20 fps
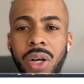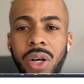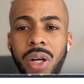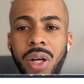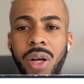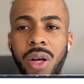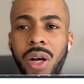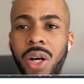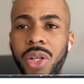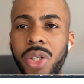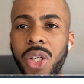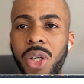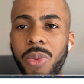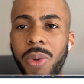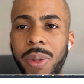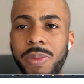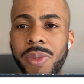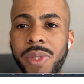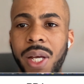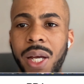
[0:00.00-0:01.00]
are on your
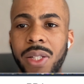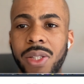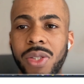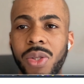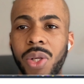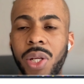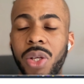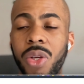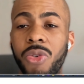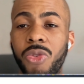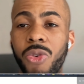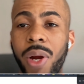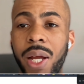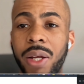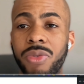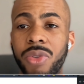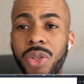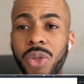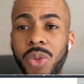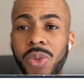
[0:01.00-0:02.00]
website so they can
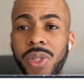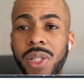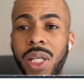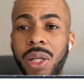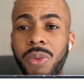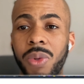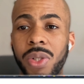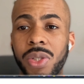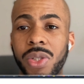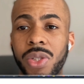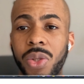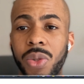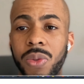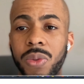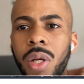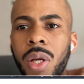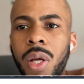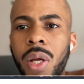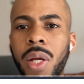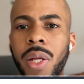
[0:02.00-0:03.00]
rank for those keywords too.
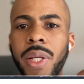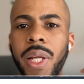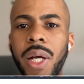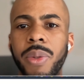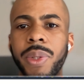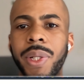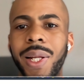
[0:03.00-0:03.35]
Now,